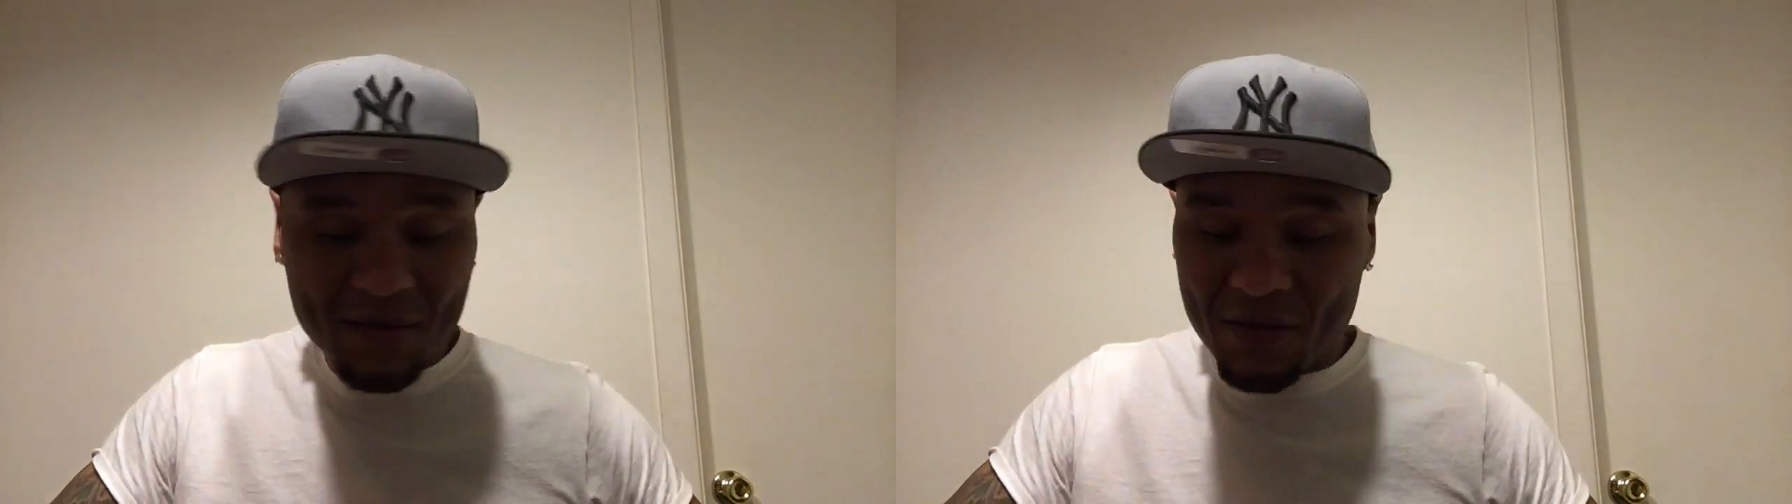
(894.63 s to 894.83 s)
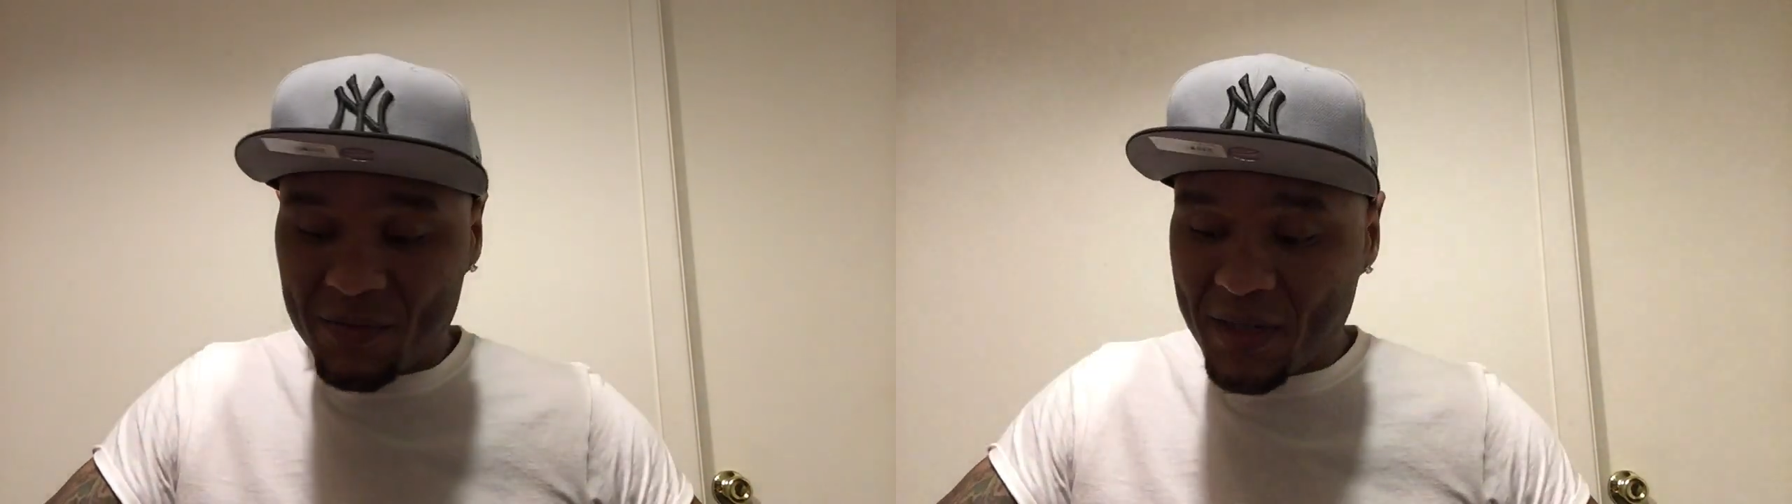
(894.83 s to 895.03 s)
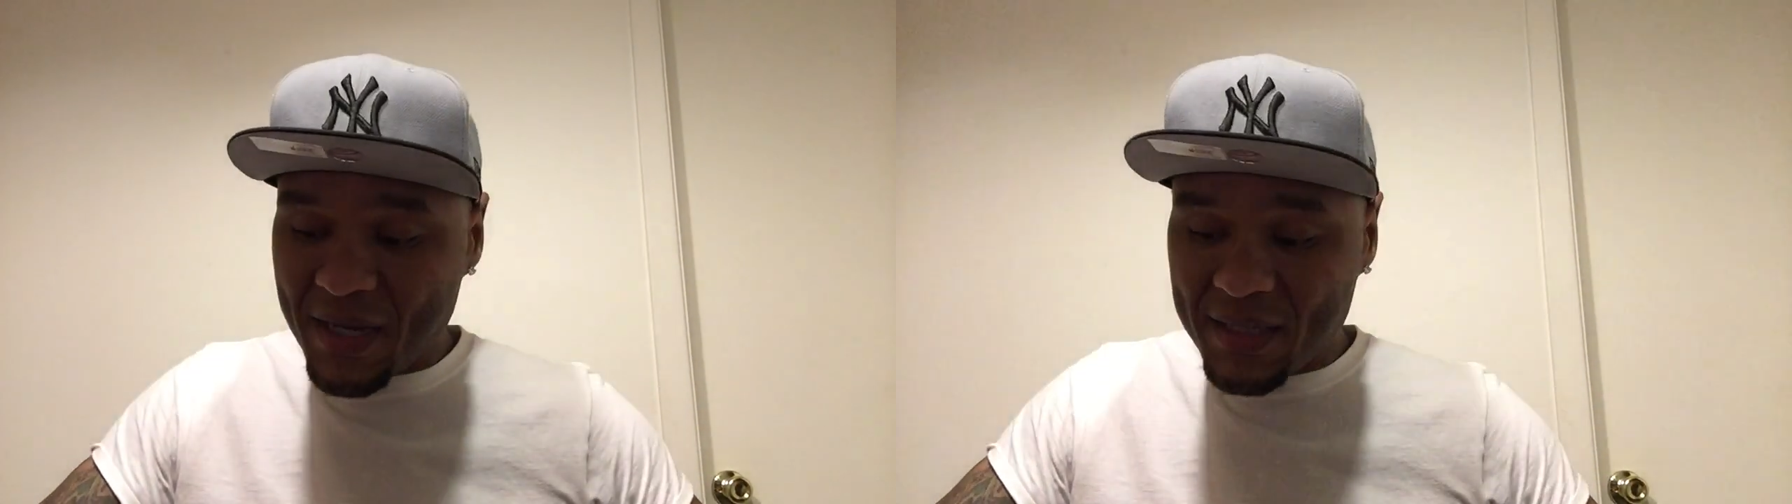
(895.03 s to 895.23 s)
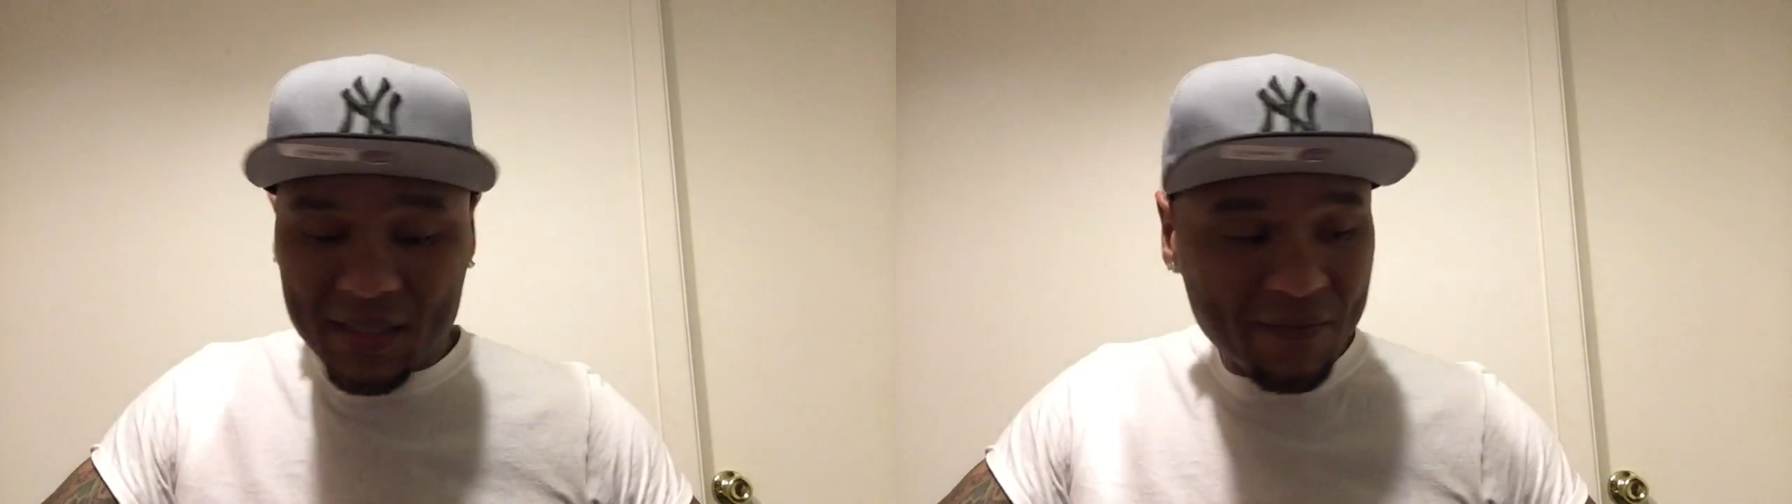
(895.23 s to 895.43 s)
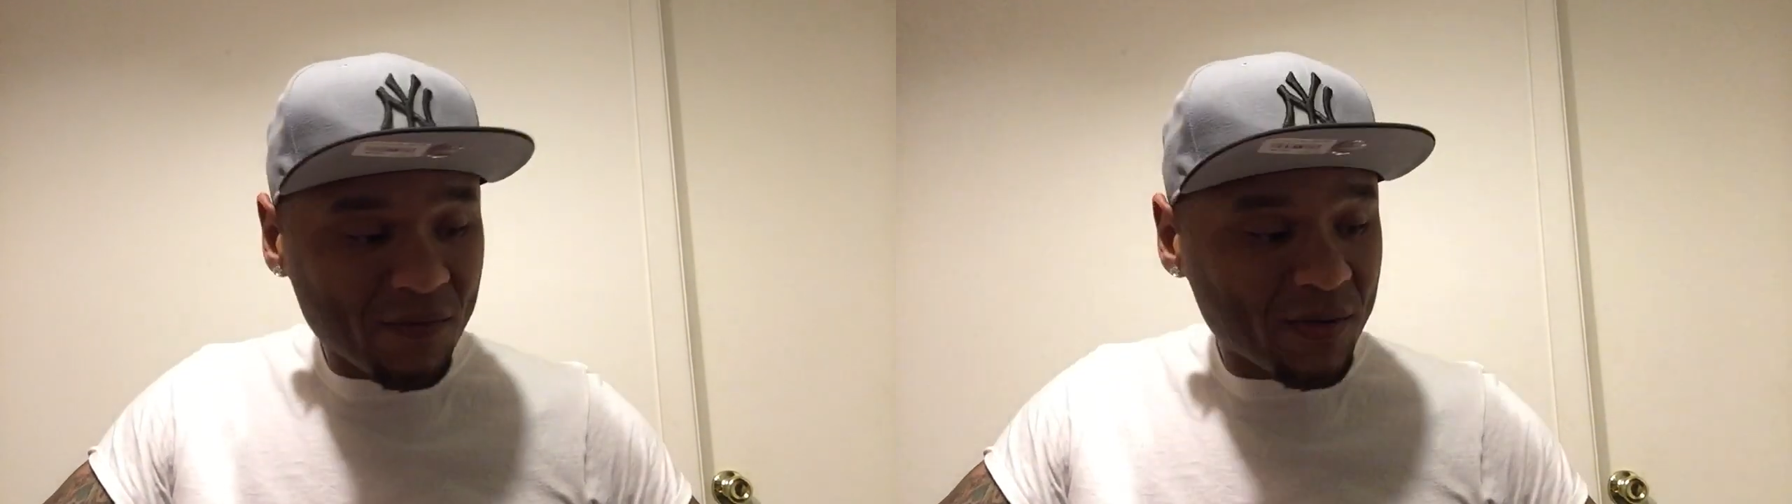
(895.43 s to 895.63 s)
Hope you guys
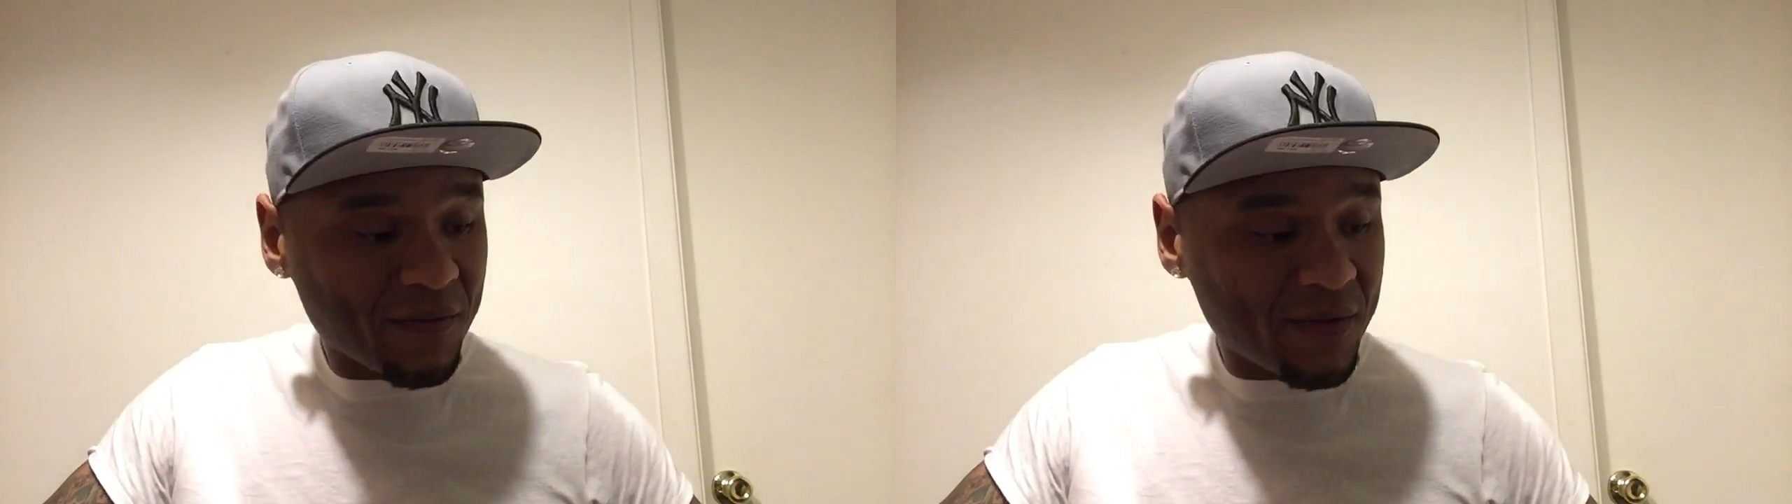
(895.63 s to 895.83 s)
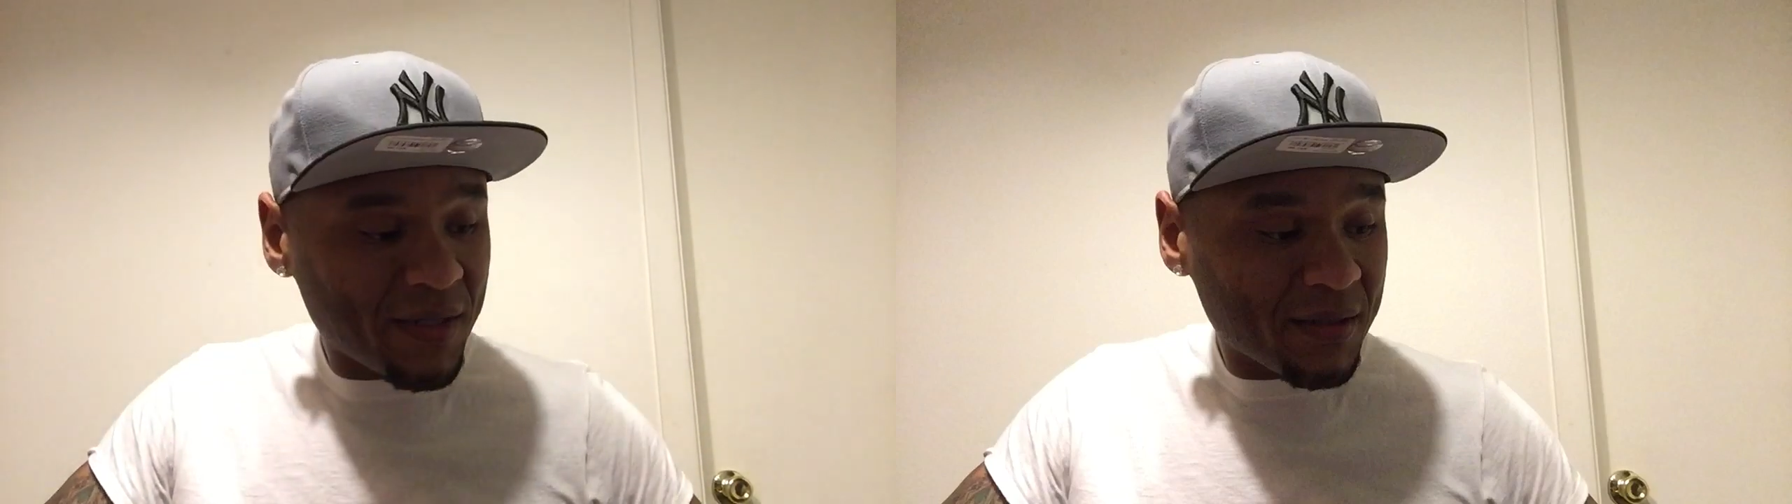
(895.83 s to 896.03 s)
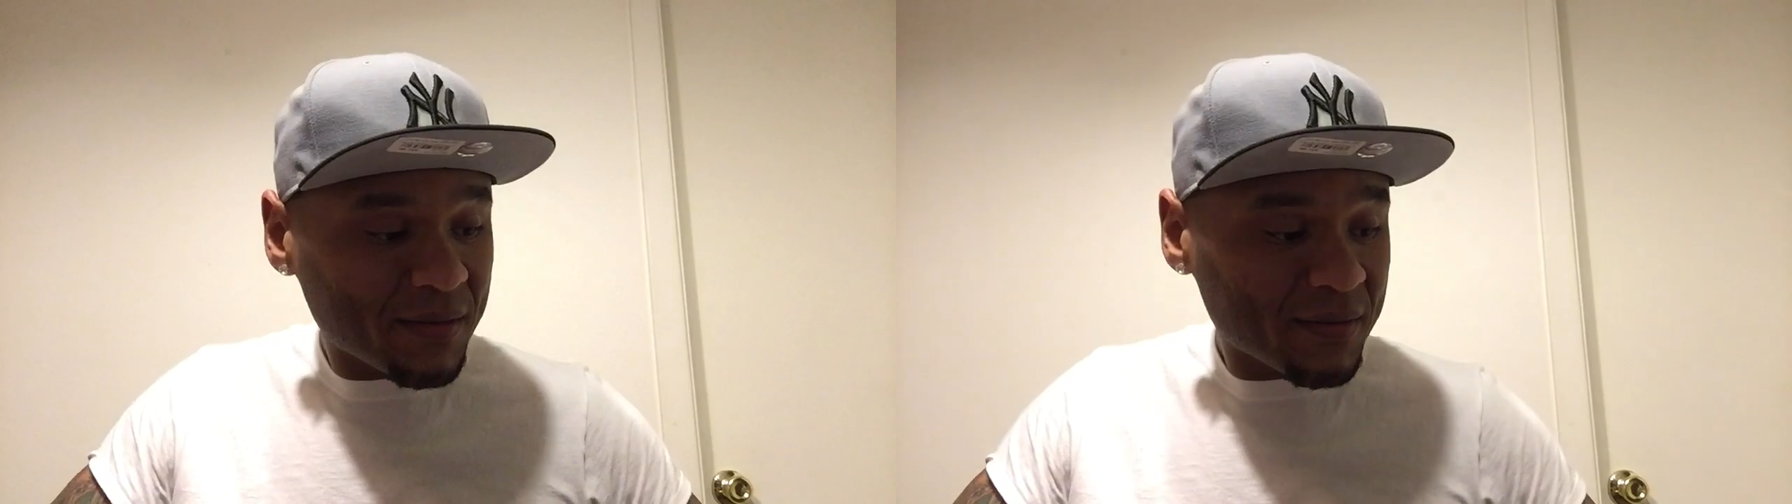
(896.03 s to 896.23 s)
have a wonderful day.